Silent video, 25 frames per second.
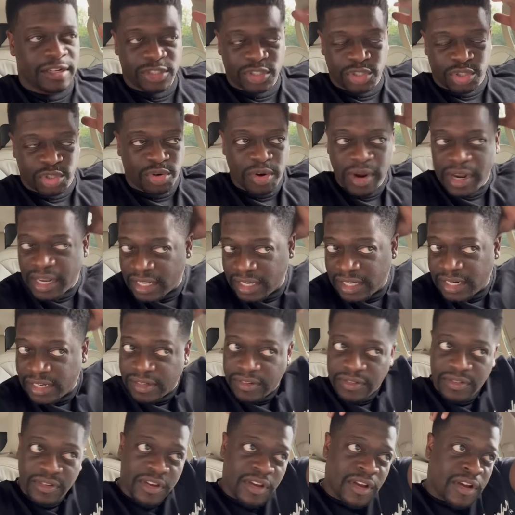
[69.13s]

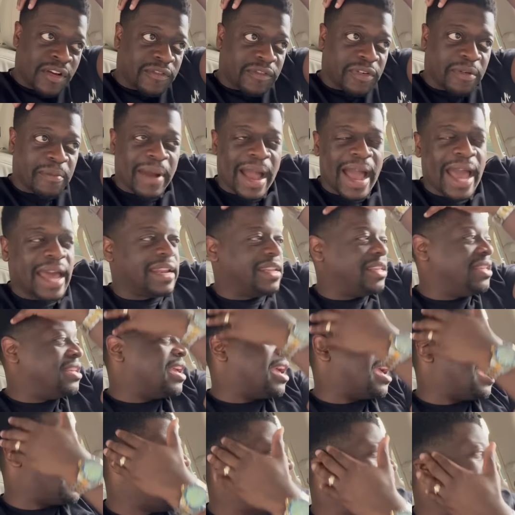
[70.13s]
trickling from out of
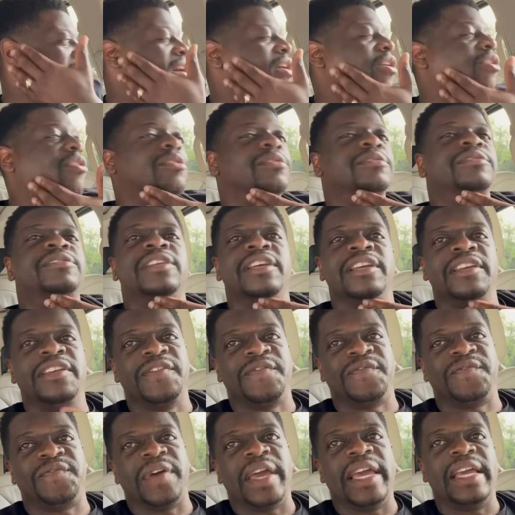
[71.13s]
your hair onto
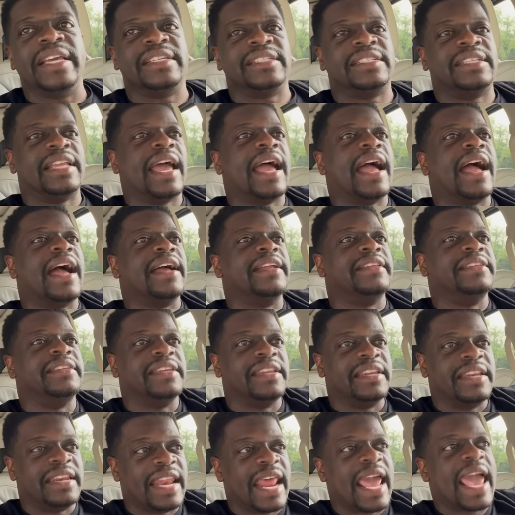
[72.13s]
your face down
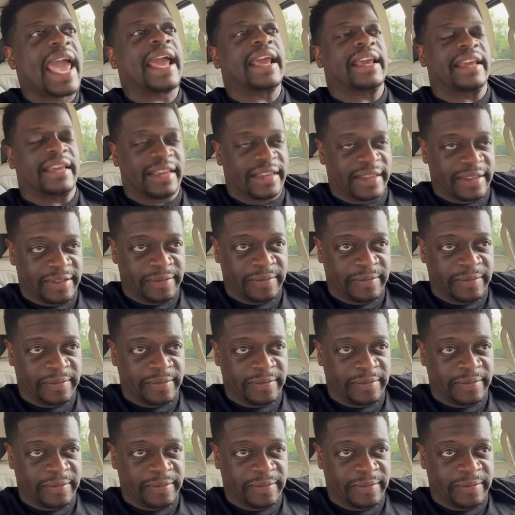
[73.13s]
your neck.